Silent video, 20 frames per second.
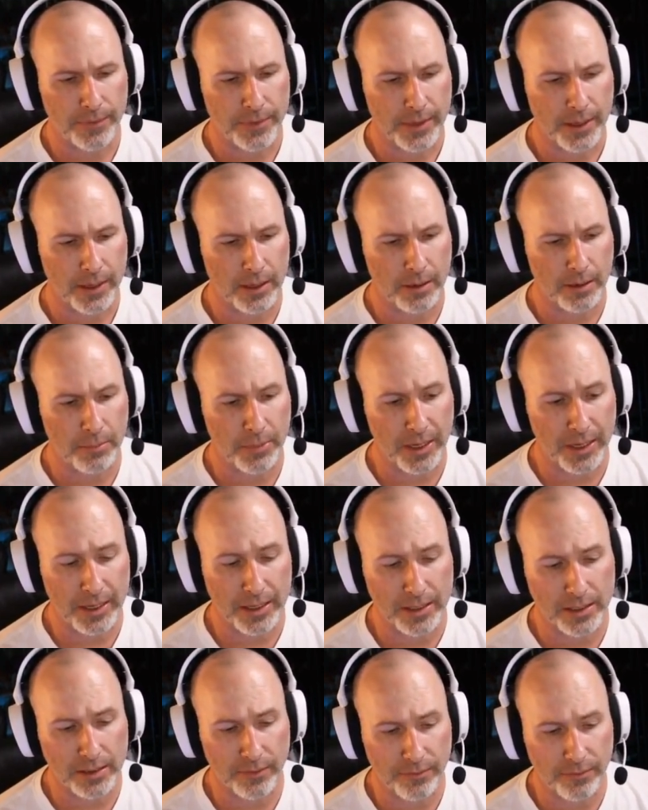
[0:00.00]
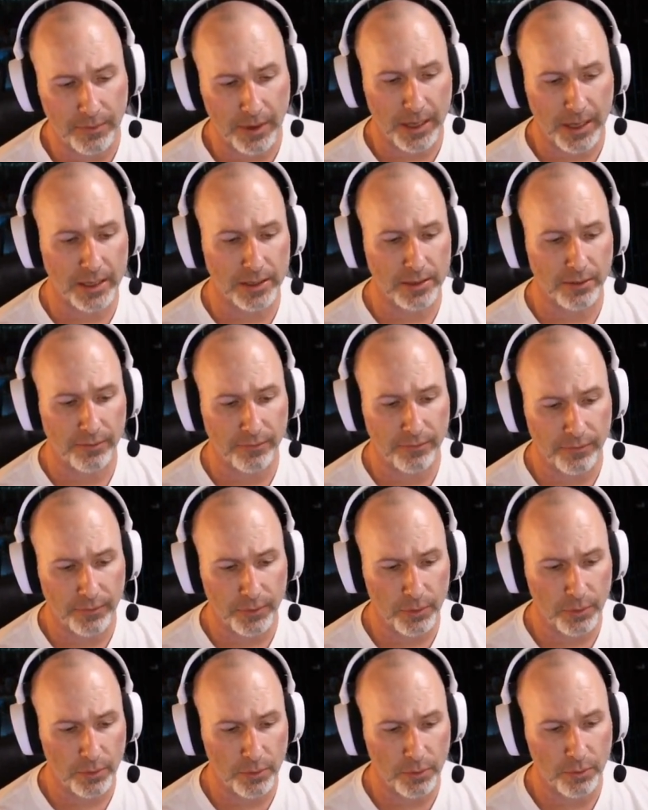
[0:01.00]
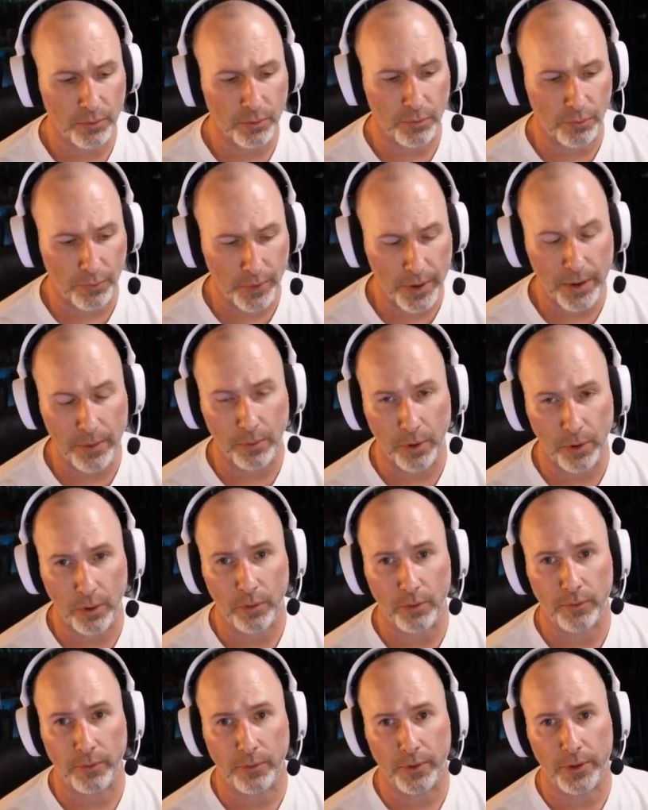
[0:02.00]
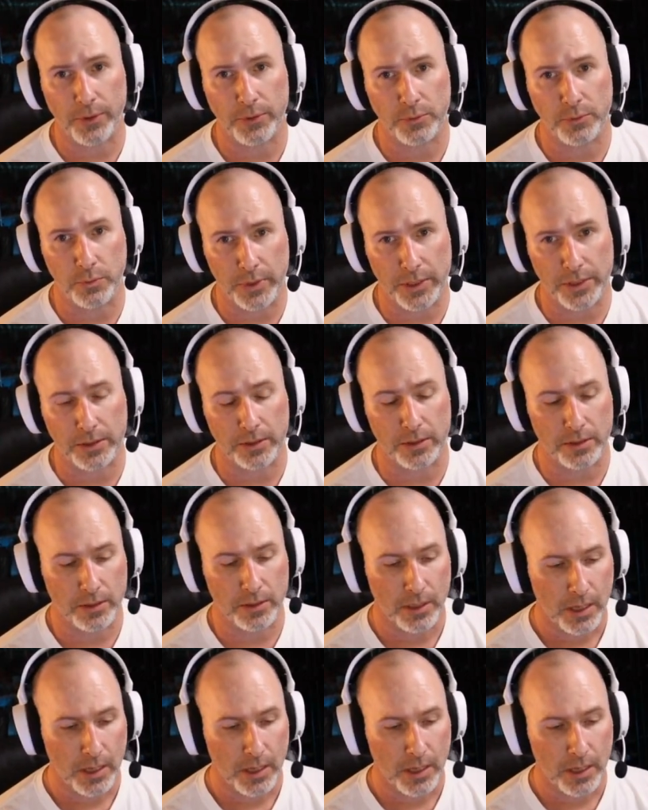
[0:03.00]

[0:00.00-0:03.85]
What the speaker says: But it is a full reroll for those wizards.